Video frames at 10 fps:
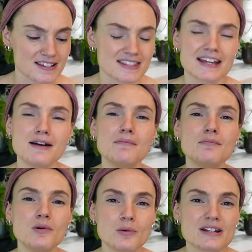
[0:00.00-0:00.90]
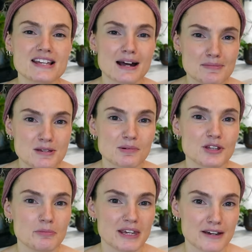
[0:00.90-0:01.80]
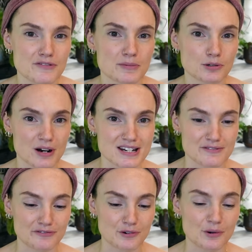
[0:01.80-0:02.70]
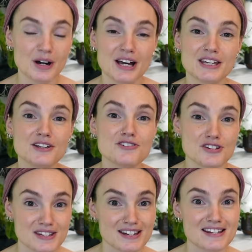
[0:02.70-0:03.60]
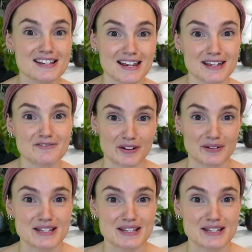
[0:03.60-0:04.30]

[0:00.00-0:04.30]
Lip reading: They are more adaptable than we give them credit for. You just need to take it very